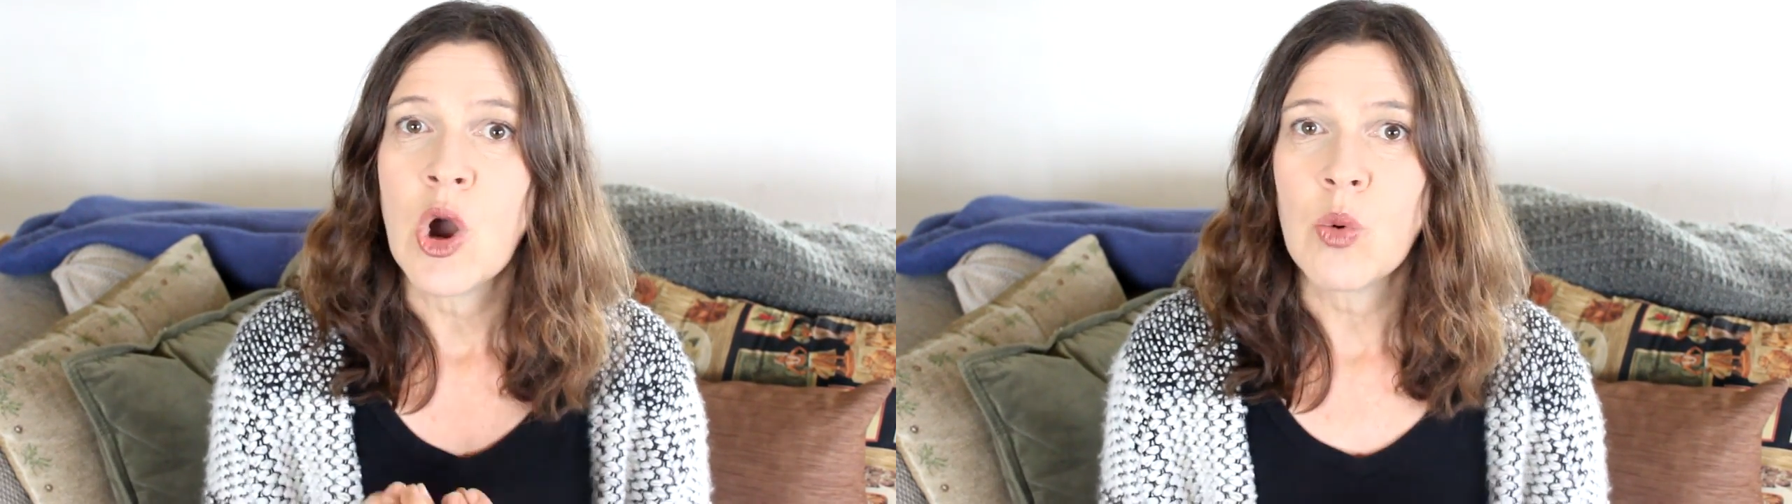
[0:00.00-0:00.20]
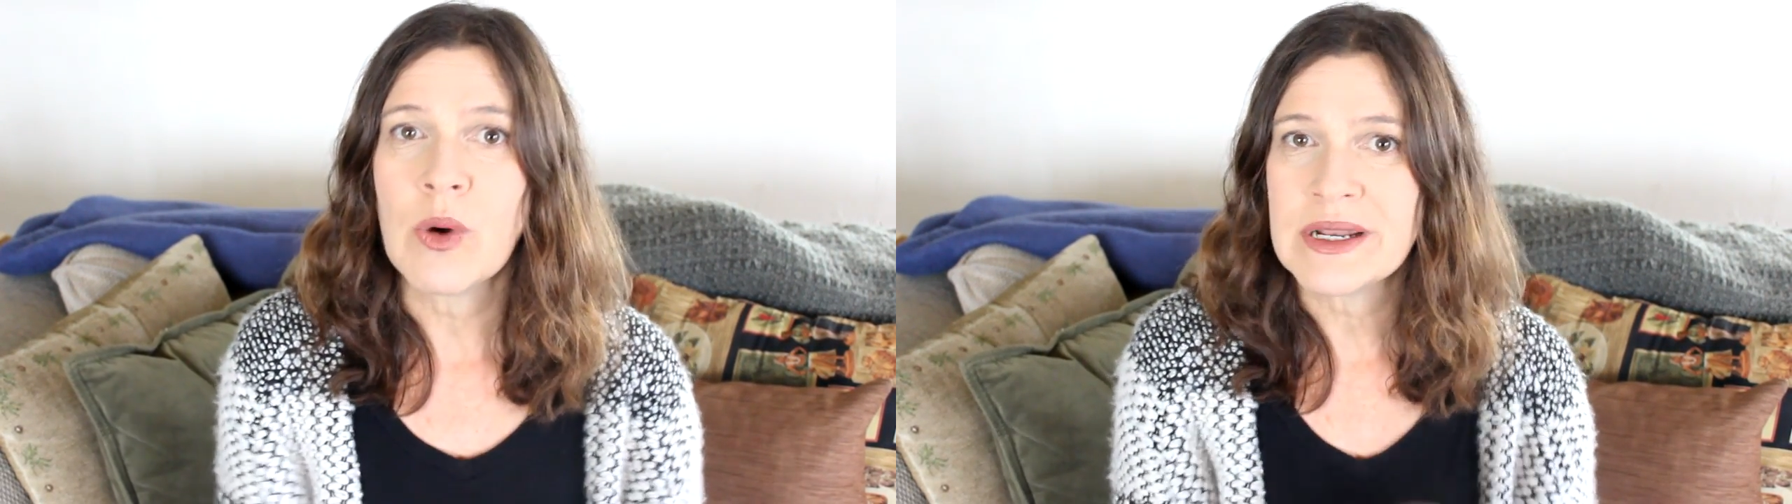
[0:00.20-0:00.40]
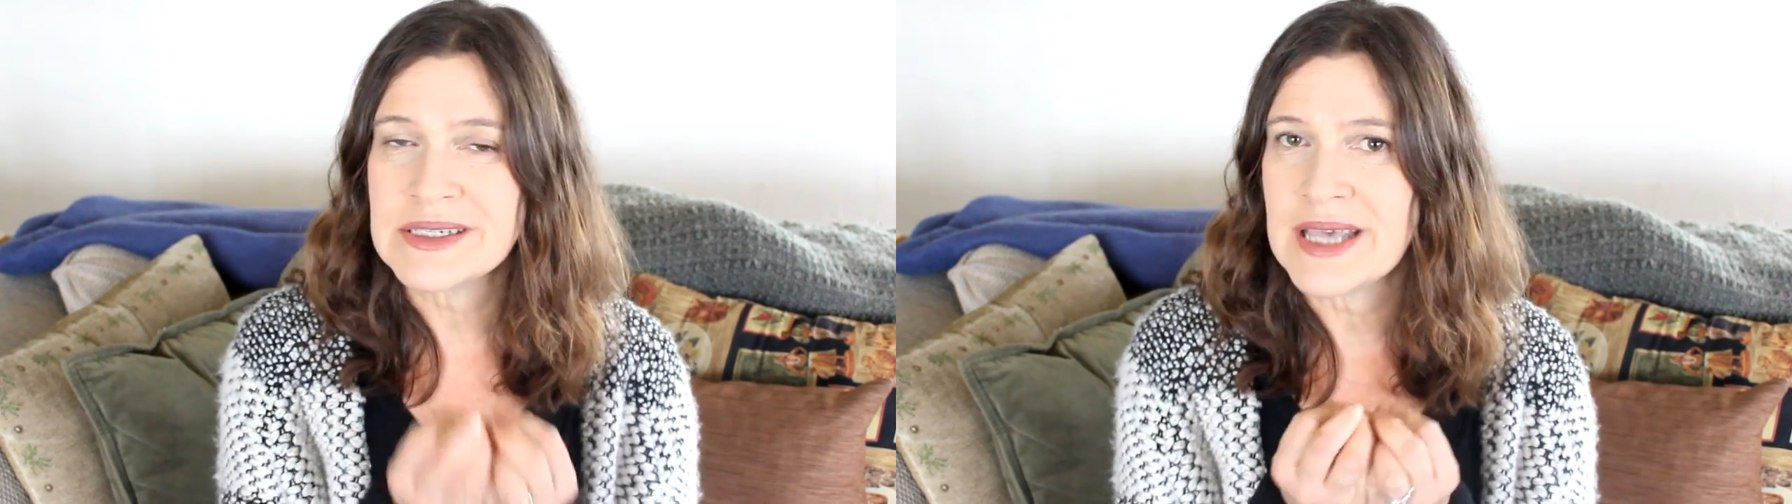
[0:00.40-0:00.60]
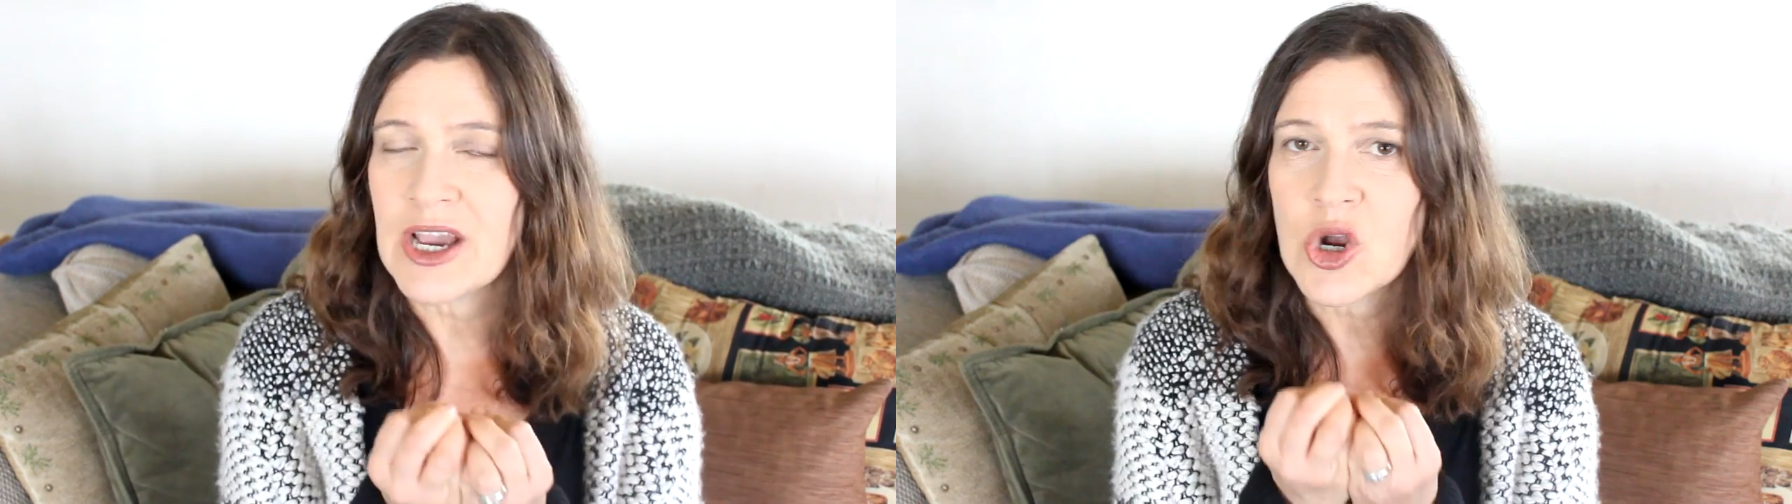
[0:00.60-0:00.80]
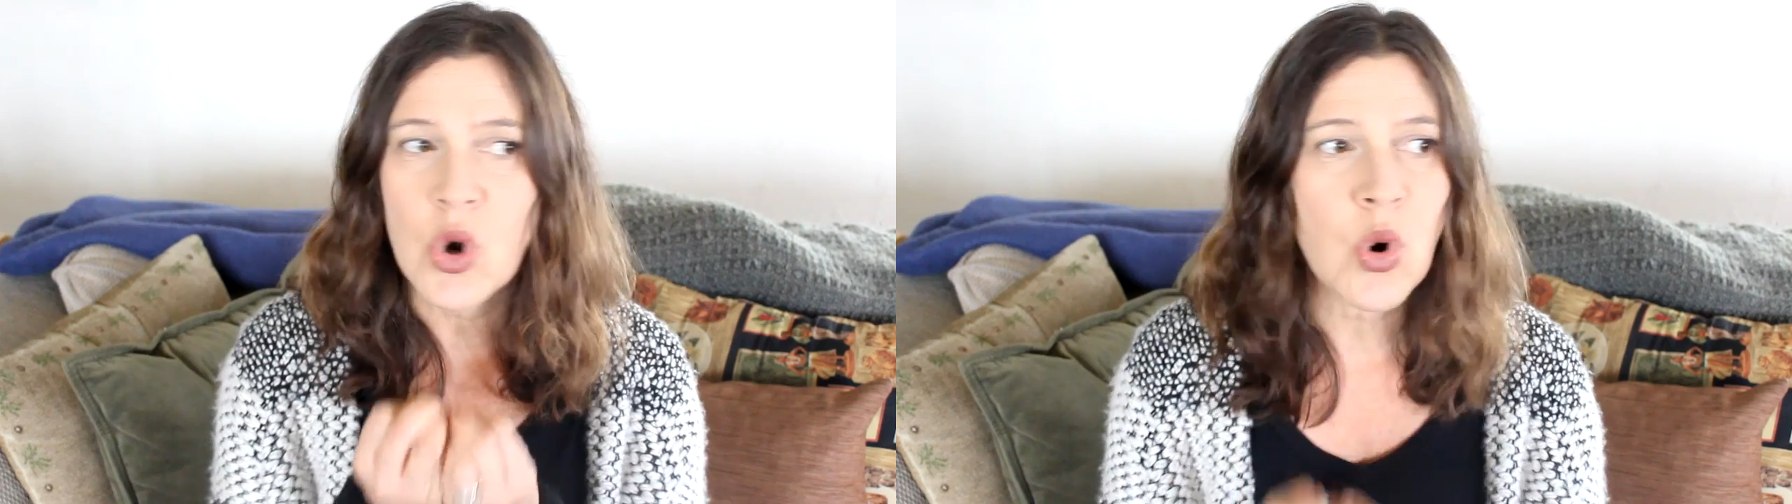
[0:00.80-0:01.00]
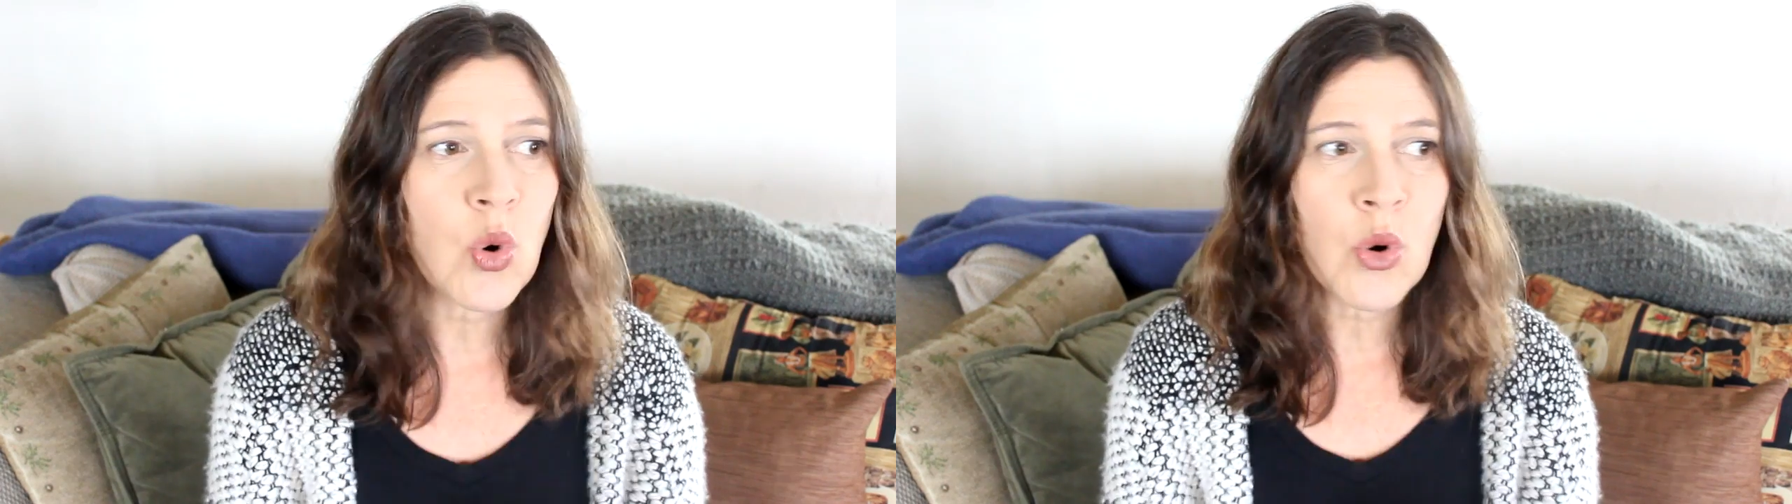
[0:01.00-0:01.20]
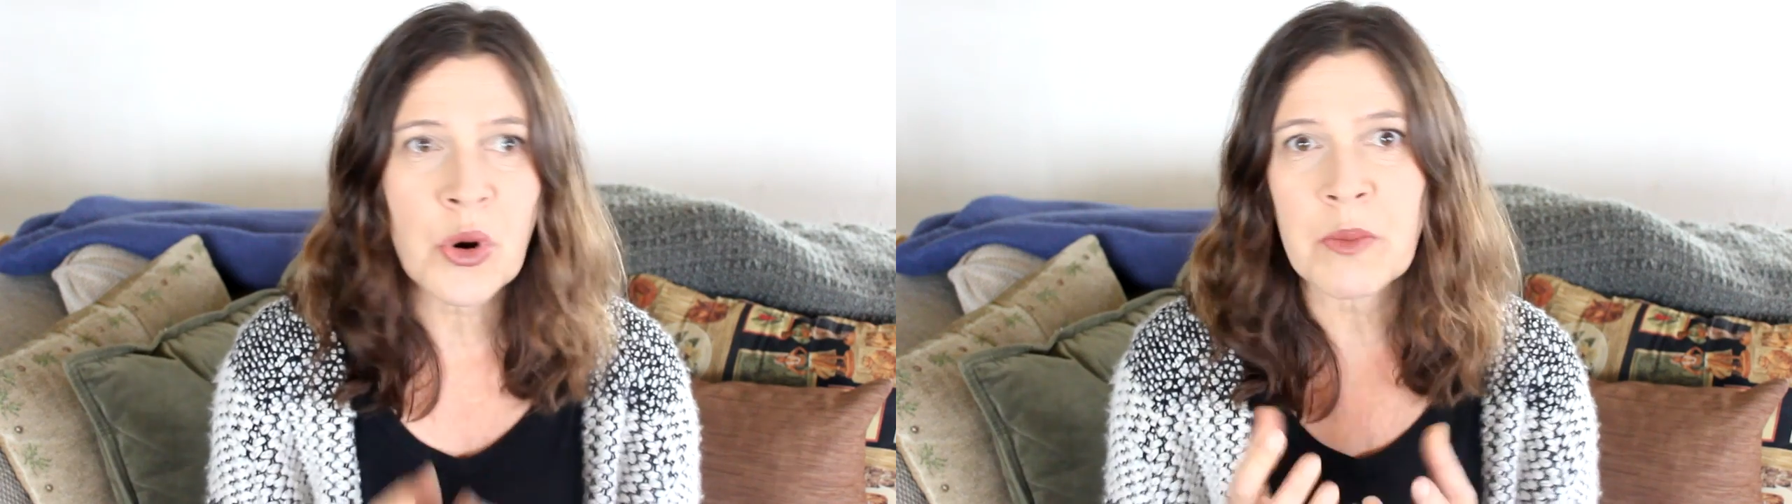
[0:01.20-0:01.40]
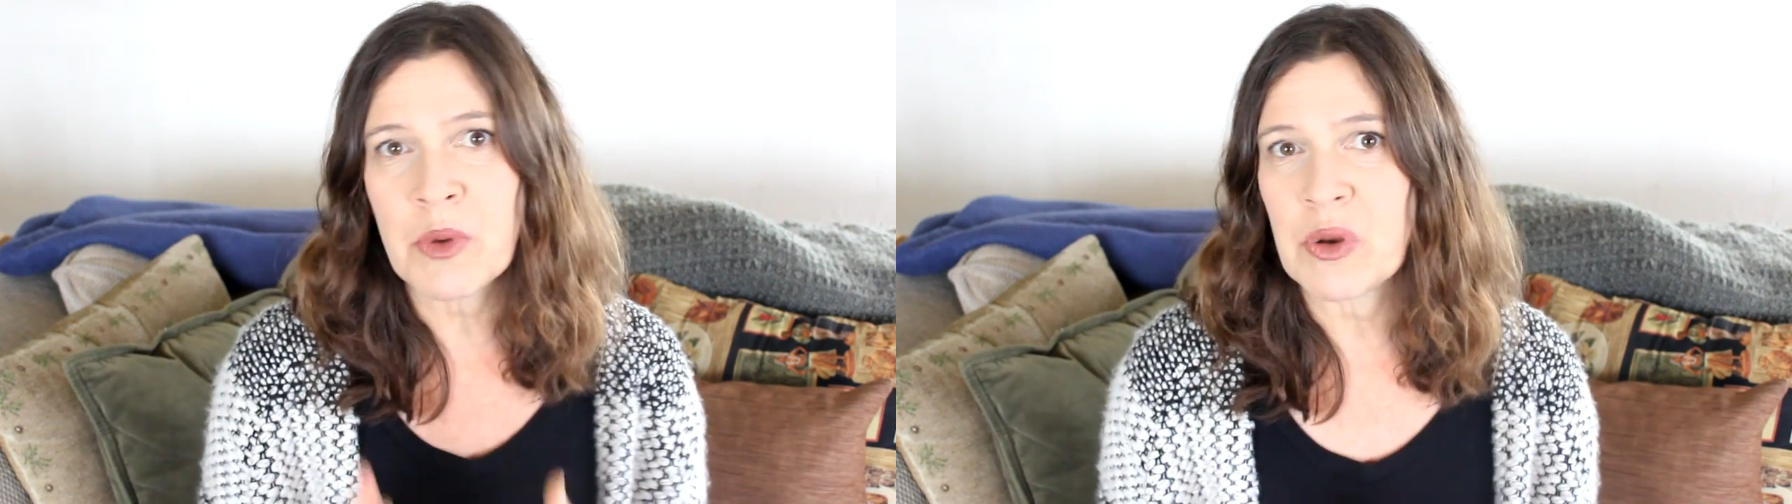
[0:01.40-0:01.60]
what is that
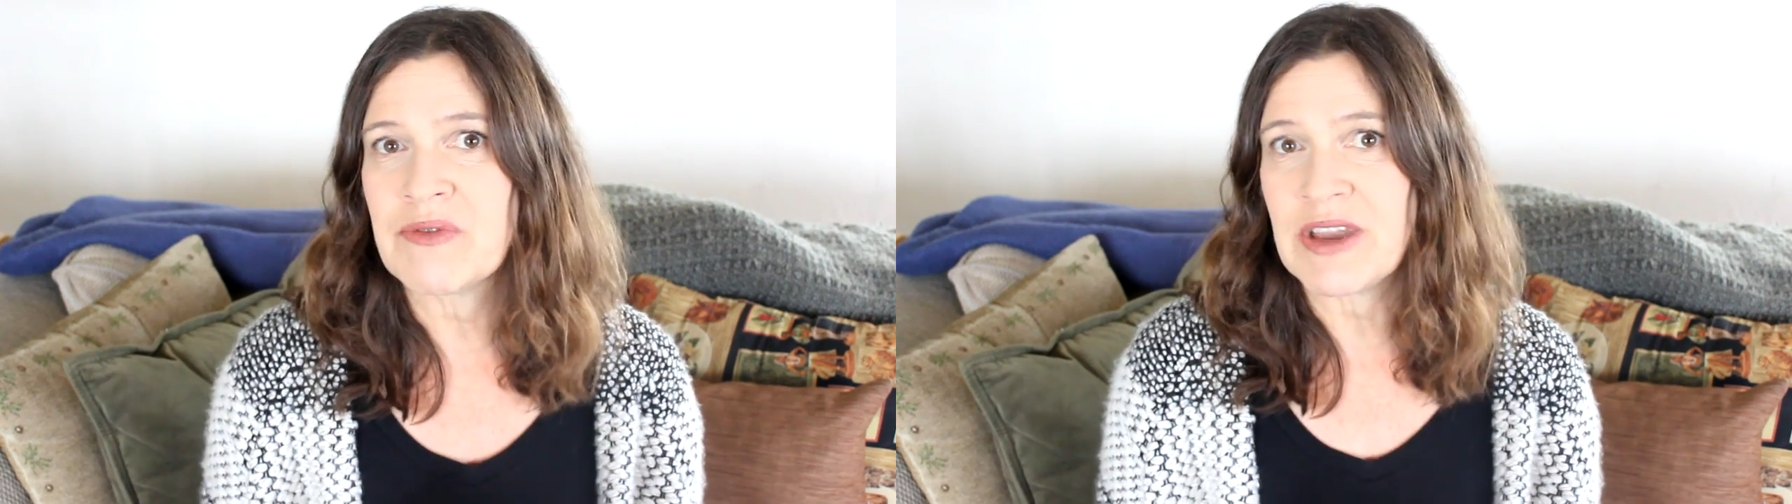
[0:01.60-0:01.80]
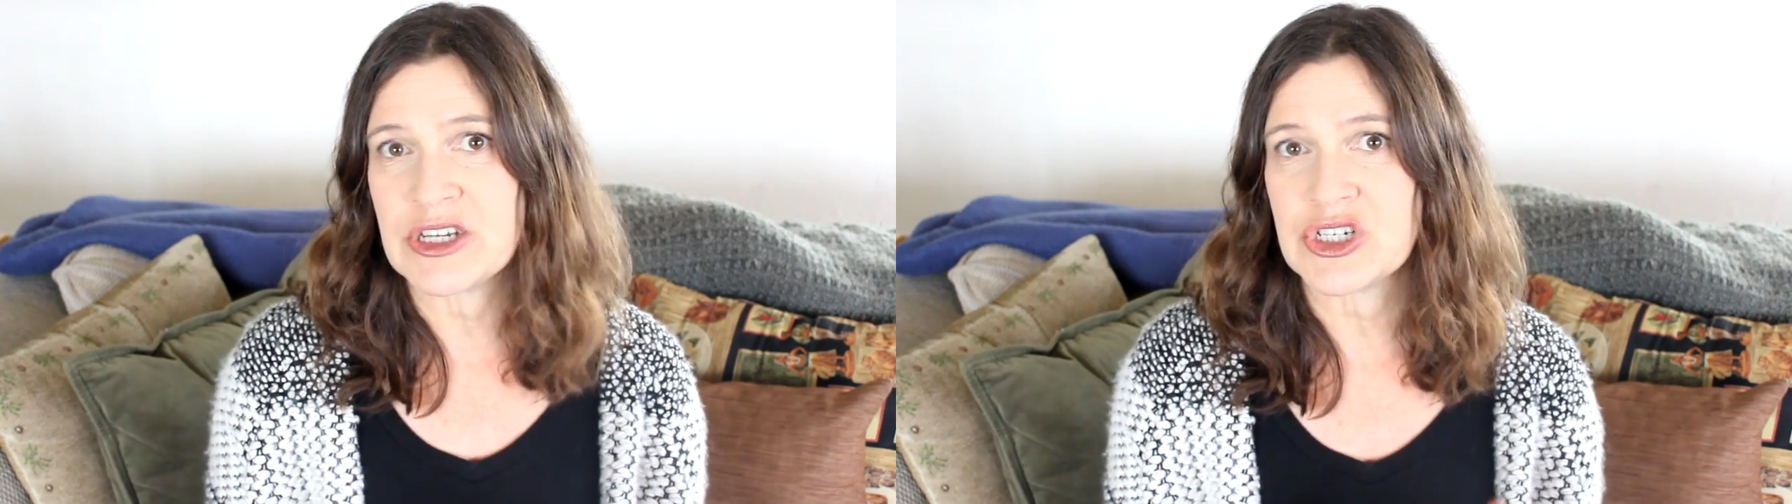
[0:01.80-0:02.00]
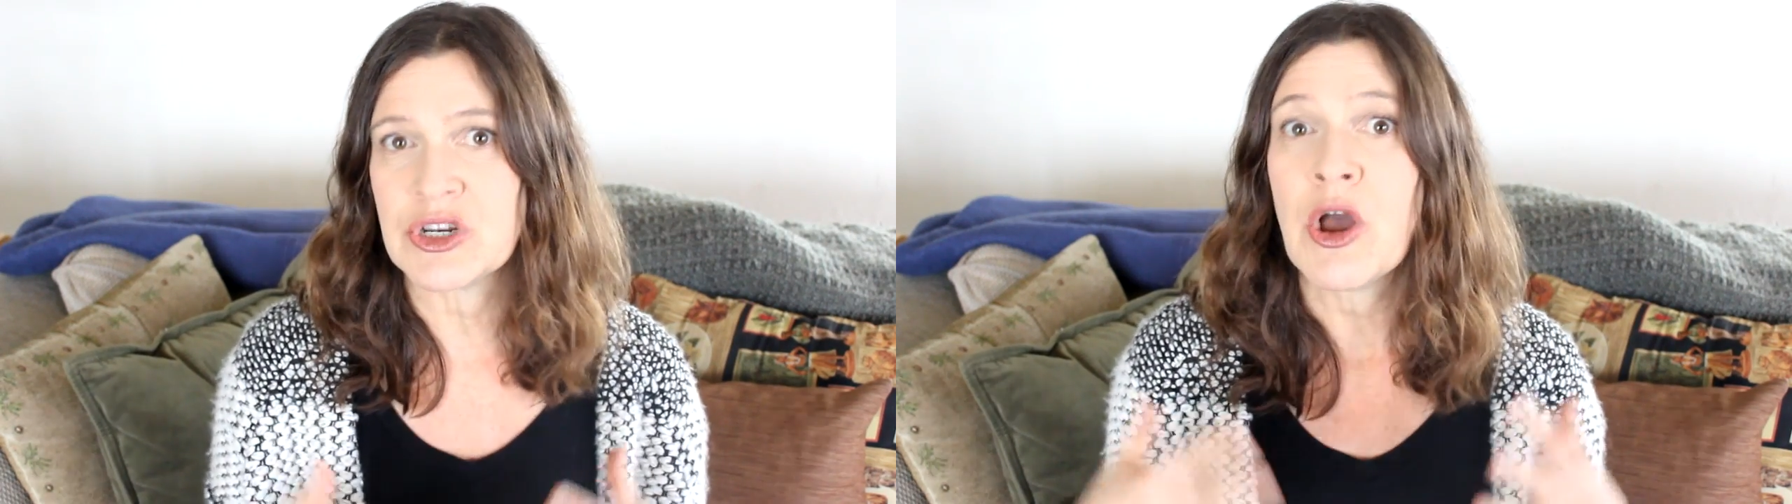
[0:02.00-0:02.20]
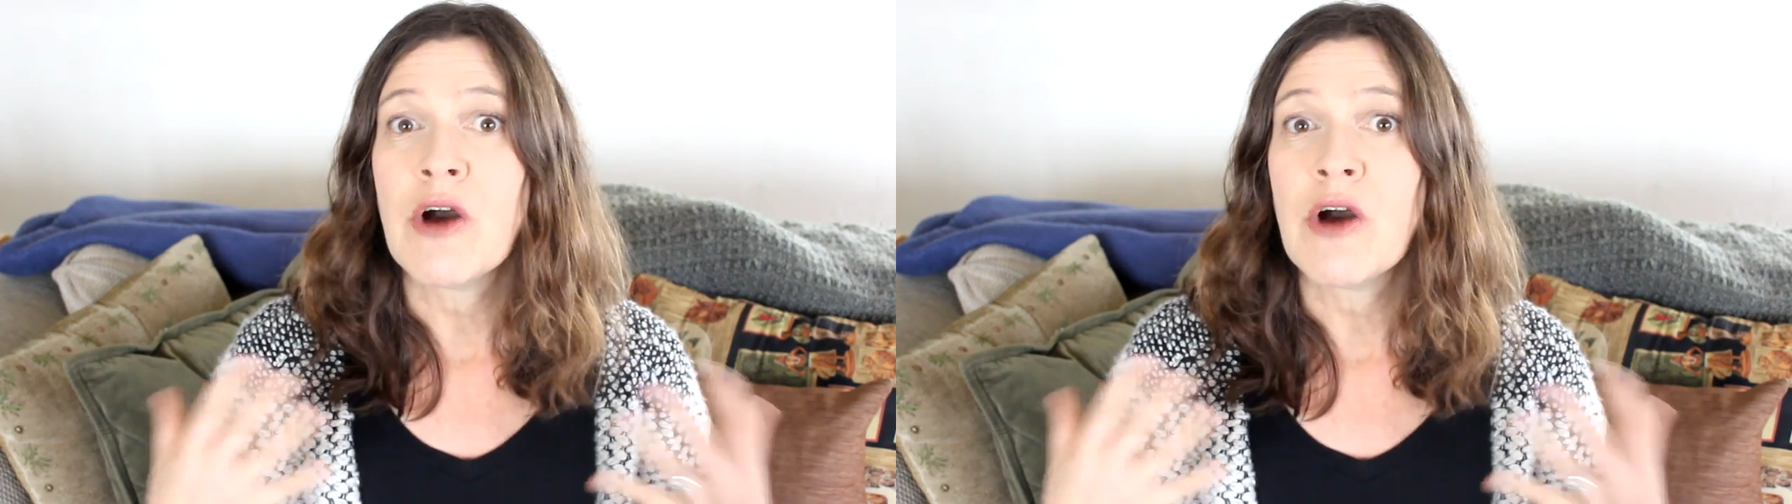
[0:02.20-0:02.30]
core motivation